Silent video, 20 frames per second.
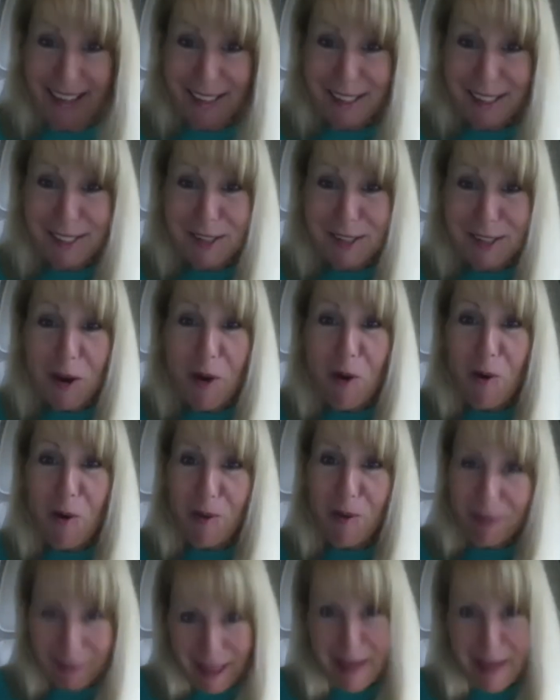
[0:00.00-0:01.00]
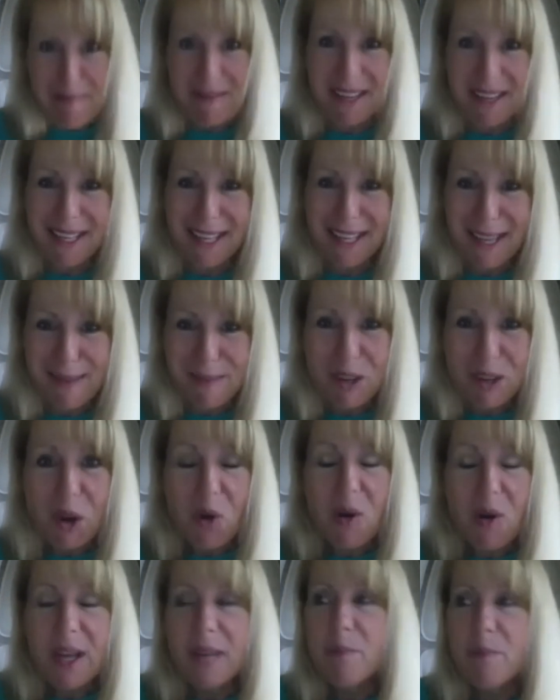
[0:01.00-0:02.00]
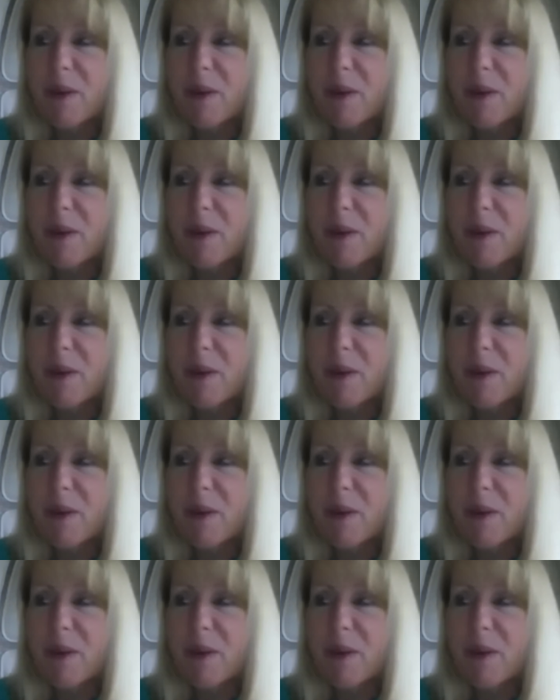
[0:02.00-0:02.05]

So let me keep going.